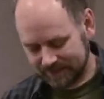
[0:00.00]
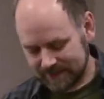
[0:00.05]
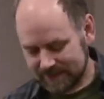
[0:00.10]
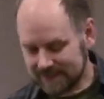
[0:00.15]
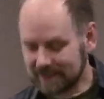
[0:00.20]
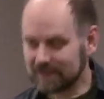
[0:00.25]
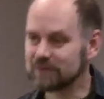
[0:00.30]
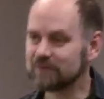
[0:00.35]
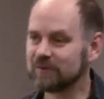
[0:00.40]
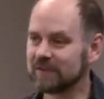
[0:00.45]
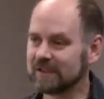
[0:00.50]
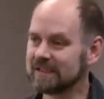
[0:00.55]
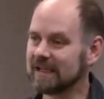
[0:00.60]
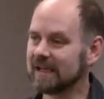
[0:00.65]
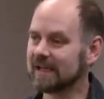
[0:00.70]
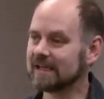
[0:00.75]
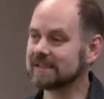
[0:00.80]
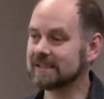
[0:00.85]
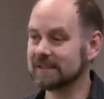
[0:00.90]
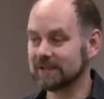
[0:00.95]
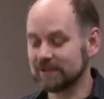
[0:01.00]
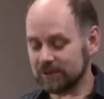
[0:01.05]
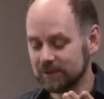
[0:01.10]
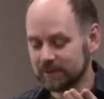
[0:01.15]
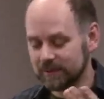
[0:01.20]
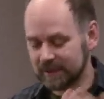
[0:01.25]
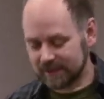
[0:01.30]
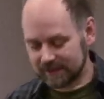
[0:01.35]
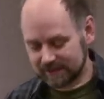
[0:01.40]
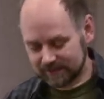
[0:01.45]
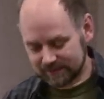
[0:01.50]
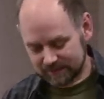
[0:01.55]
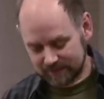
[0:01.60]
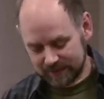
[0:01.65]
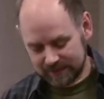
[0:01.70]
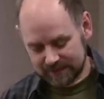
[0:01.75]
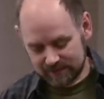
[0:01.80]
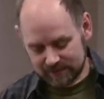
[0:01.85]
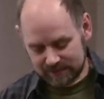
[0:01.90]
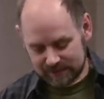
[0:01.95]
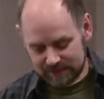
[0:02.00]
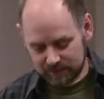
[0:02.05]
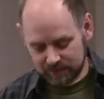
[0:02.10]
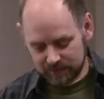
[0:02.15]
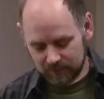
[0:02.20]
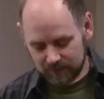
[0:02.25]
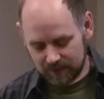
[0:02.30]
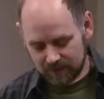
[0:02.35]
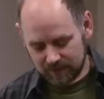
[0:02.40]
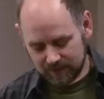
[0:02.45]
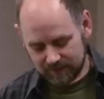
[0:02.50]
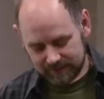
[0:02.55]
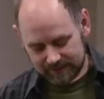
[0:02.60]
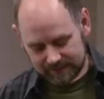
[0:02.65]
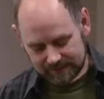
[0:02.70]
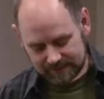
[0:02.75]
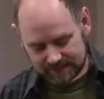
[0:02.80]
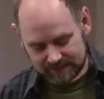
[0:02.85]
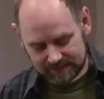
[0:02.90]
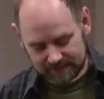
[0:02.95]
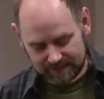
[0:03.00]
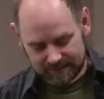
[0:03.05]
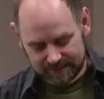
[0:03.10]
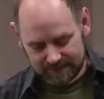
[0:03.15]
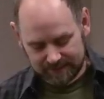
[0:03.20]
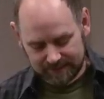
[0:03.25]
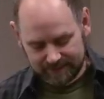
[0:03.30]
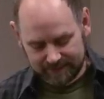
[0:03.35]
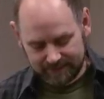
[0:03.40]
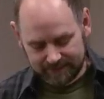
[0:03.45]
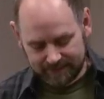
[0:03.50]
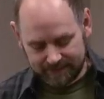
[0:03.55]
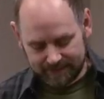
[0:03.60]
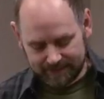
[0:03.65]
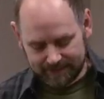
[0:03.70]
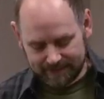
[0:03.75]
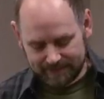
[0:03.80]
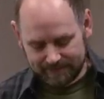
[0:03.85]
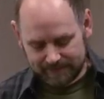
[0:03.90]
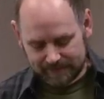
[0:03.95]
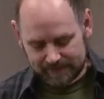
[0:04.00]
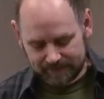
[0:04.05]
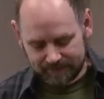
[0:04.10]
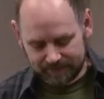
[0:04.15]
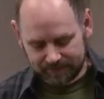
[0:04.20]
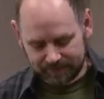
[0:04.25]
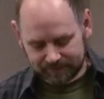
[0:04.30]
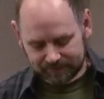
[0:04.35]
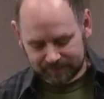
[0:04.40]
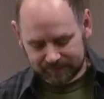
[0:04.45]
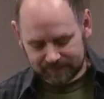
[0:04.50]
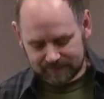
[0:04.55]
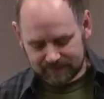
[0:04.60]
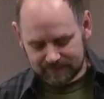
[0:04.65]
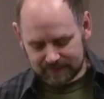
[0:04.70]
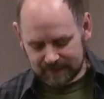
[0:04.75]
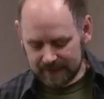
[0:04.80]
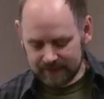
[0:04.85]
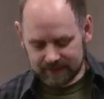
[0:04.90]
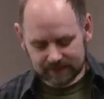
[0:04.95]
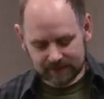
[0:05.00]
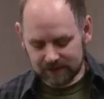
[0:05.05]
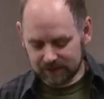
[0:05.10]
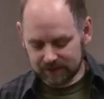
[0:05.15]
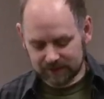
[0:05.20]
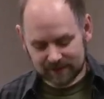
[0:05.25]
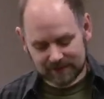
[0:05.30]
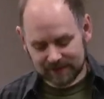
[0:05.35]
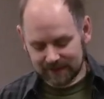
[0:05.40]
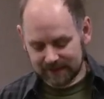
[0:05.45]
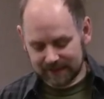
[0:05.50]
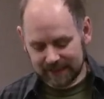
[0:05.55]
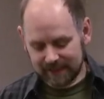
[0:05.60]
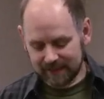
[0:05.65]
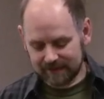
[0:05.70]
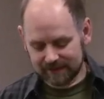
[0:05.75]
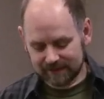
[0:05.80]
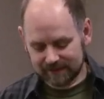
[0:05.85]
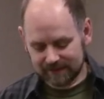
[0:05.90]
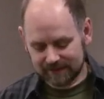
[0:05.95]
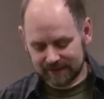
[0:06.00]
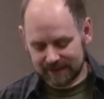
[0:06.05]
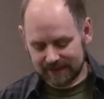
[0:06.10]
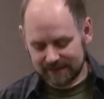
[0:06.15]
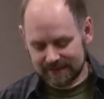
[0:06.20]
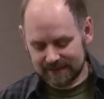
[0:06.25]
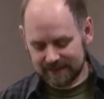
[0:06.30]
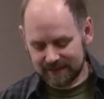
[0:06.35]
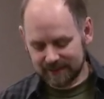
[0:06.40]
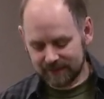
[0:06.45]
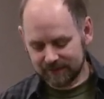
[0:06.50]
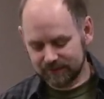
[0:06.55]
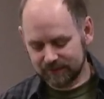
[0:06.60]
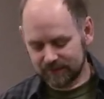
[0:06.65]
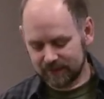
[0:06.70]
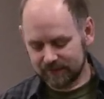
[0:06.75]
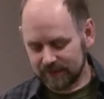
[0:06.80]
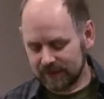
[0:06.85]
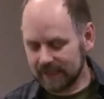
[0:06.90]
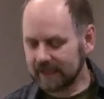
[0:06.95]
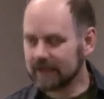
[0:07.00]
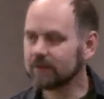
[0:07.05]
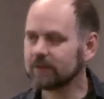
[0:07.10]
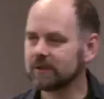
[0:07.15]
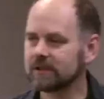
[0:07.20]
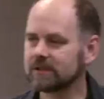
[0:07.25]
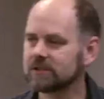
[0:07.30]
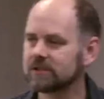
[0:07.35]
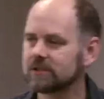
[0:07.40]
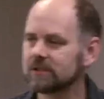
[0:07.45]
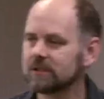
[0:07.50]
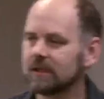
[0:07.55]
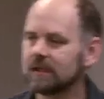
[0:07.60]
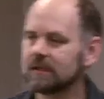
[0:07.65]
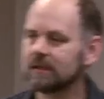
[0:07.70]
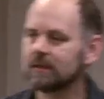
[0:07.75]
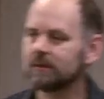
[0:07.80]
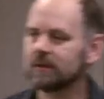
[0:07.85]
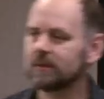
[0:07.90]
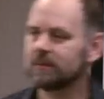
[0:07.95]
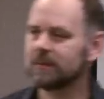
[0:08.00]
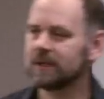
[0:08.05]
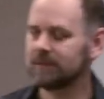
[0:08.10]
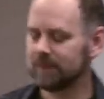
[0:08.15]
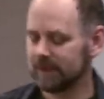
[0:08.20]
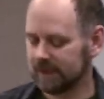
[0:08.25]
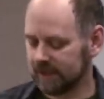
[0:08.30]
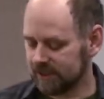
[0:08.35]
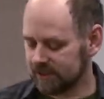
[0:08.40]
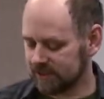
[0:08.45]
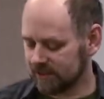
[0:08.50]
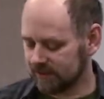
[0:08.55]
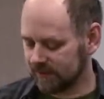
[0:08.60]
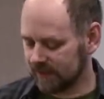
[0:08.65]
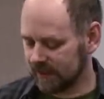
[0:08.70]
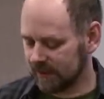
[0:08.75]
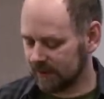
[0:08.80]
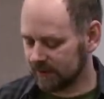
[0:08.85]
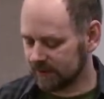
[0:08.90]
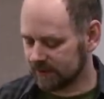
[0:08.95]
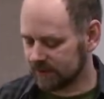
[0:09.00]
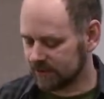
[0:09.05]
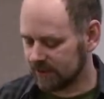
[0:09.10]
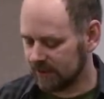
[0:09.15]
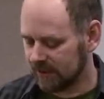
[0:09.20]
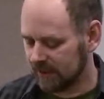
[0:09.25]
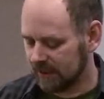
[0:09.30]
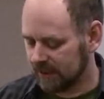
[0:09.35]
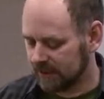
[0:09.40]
Sounds fantastical, but wait till you see where we're going with this. And again, the idea of language and the manipulation of language.